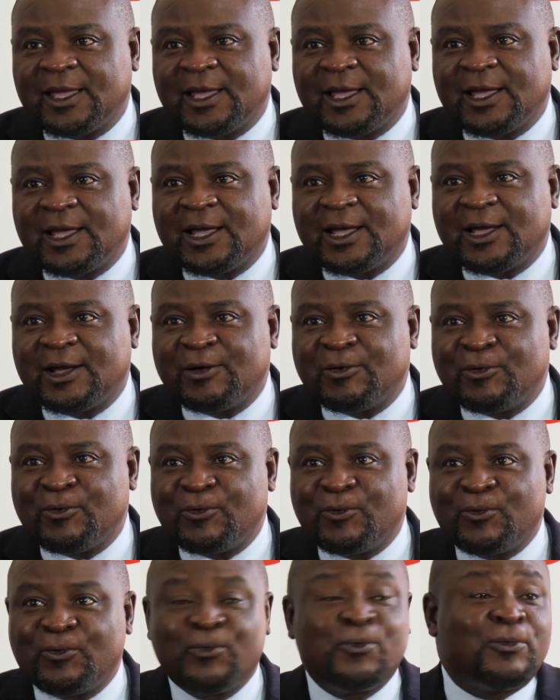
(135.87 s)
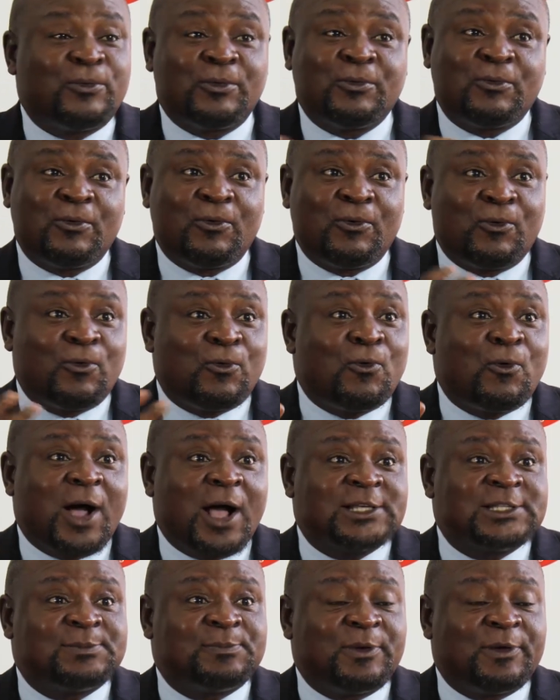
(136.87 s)
uh, who
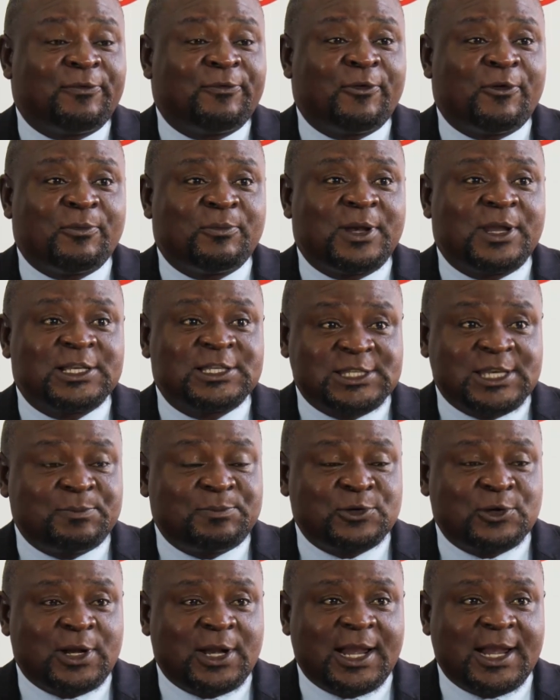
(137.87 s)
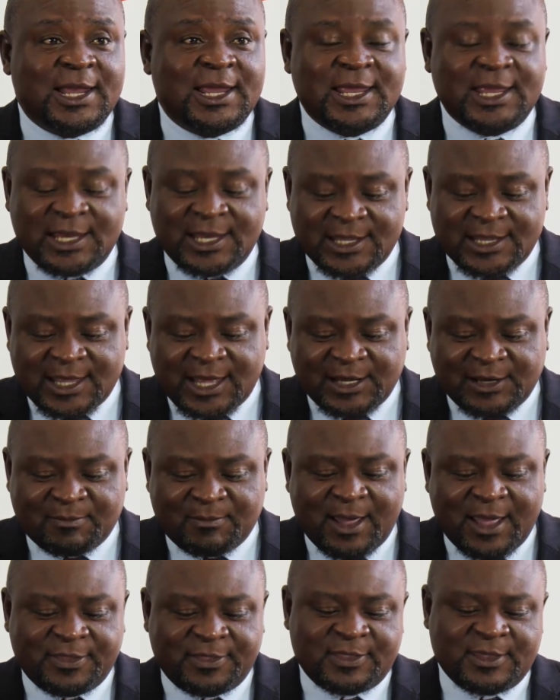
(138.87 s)
has performed exceptionally in that
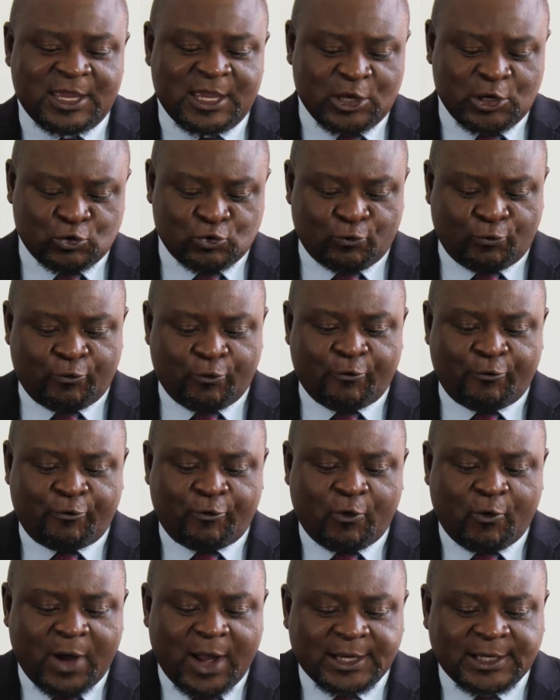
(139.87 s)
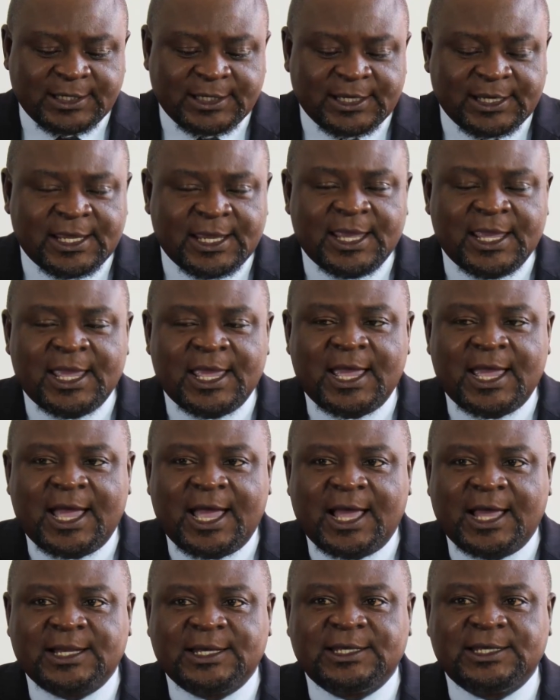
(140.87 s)
month to 441.
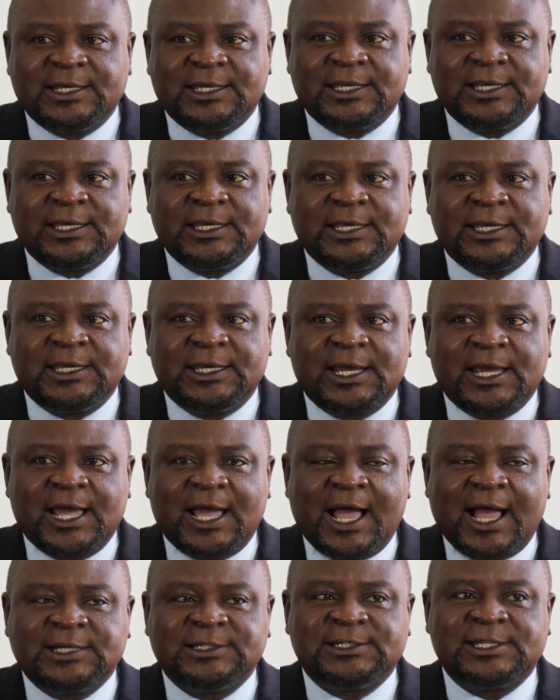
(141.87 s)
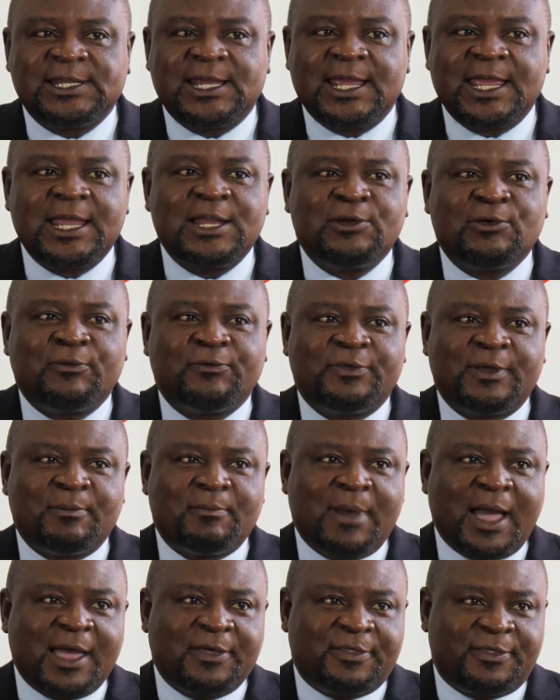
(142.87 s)
And the, at the end of the
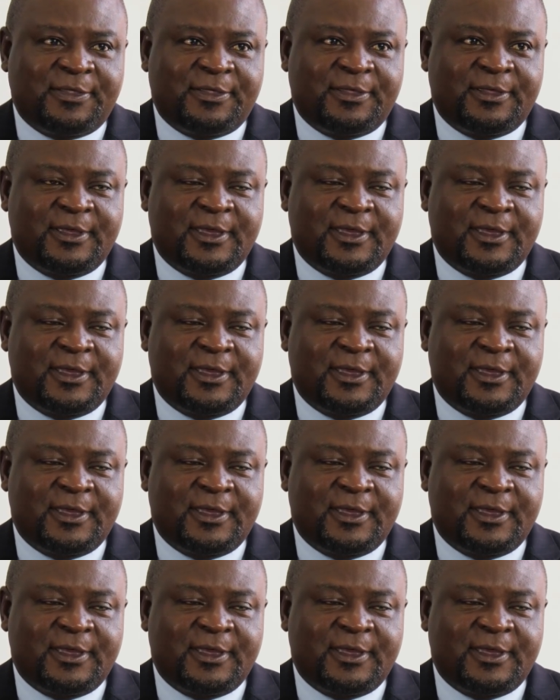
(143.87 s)
month,